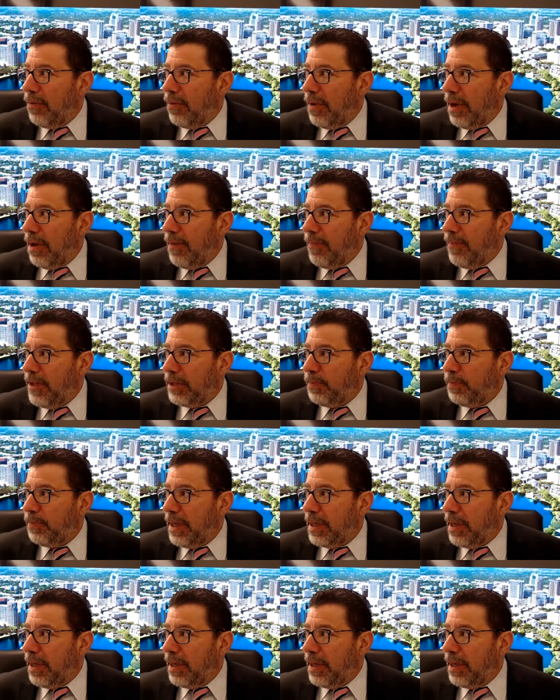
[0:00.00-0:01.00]
Well, it's
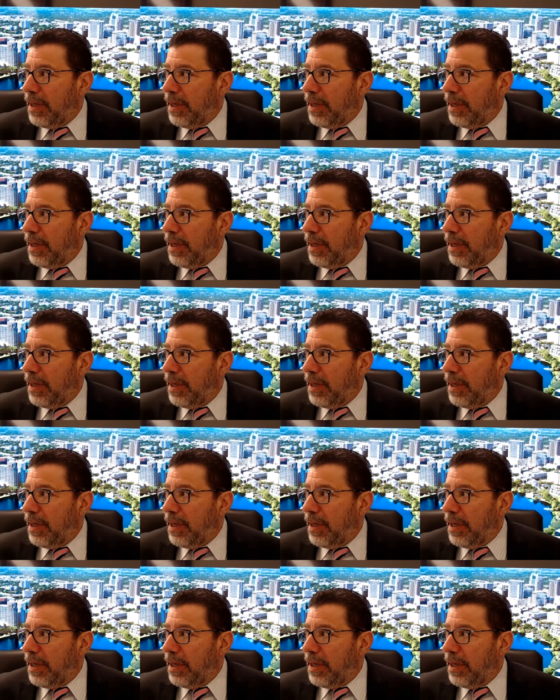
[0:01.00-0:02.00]
because a lot
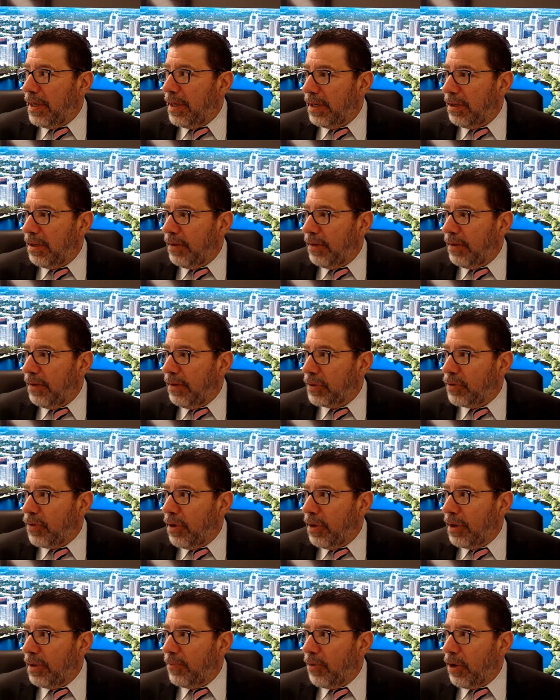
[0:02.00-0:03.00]
of it, as I look for what's
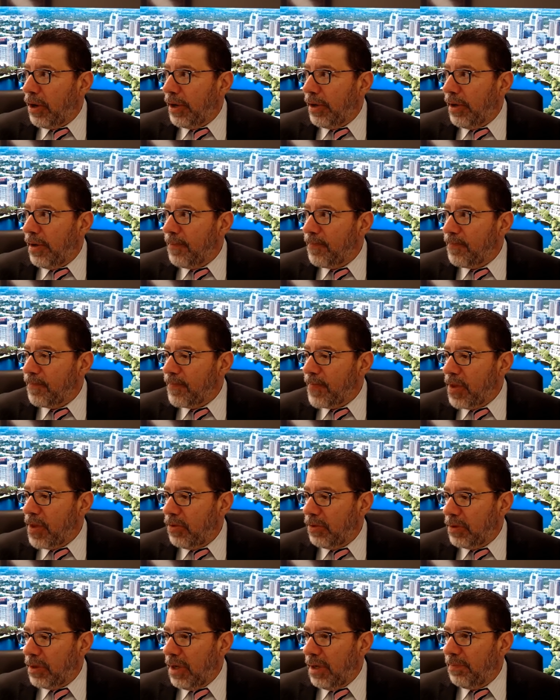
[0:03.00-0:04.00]
going on in the market here,
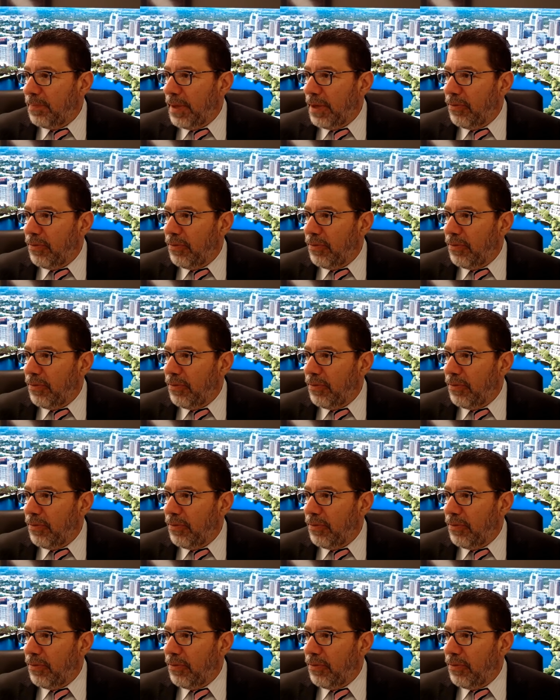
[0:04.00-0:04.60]
hold on, bear with me.